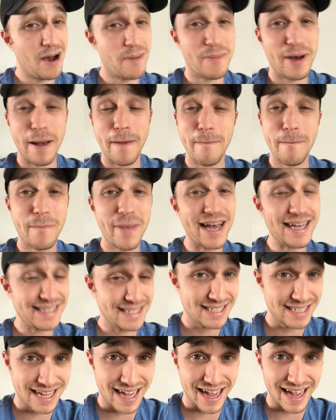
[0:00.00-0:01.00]
on my
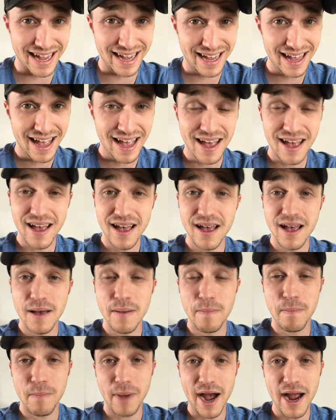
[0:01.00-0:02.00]
best day,
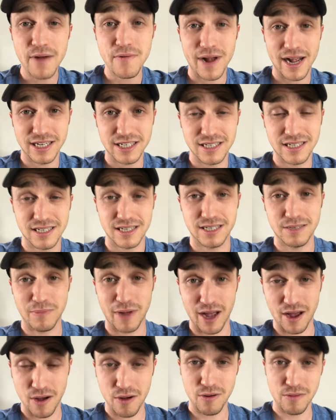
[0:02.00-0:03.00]
my righteousness,
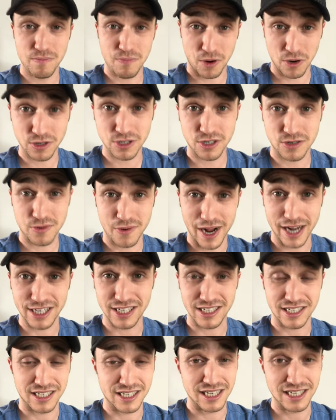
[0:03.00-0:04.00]
my own personal
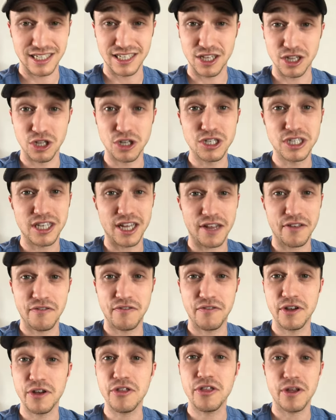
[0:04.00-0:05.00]
righteousness, looks like
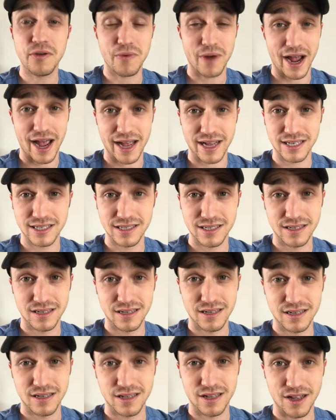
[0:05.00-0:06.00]
filthy rags,
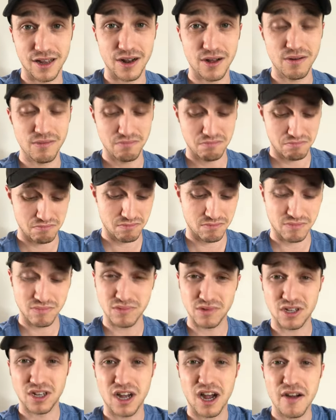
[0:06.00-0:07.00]
you know,
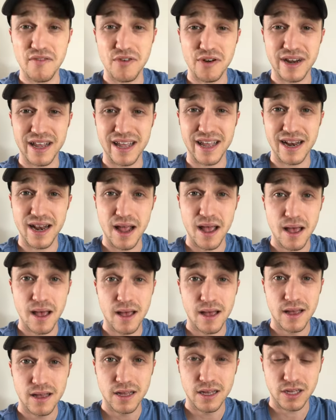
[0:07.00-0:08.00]
covered in
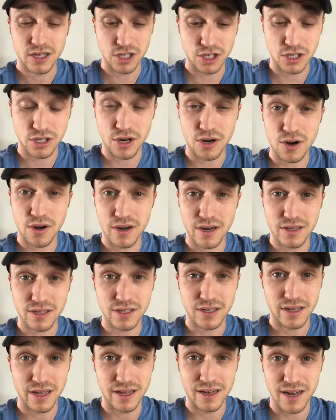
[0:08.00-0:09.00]
dirt
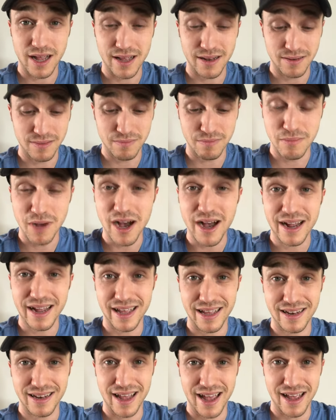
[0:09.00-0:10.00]
and, and
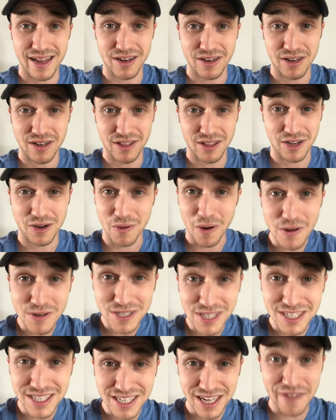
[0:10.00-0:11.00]
muck and, and the
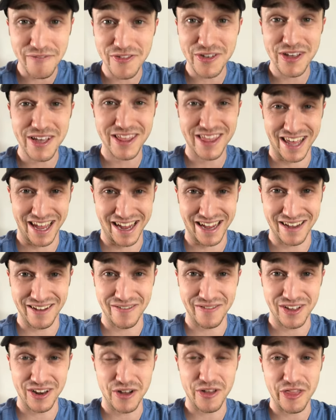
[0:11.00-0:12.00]
grossest stuff you can think
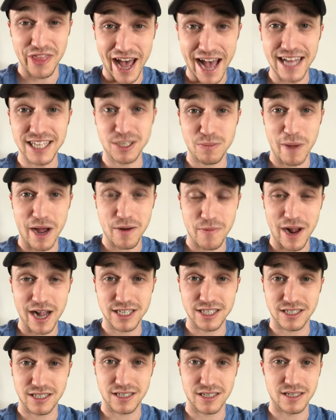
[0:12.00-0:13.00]
of. You know, that's my
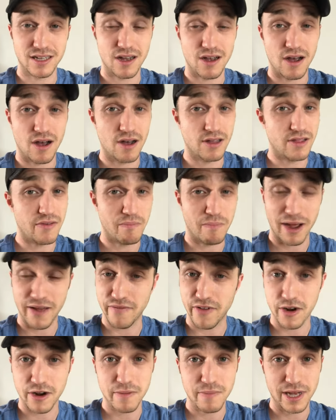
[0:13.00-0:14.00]
righteousness on the, my
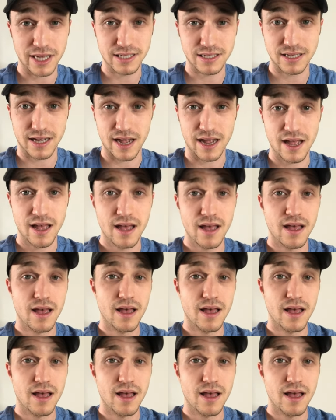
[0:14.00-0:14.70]
very best day.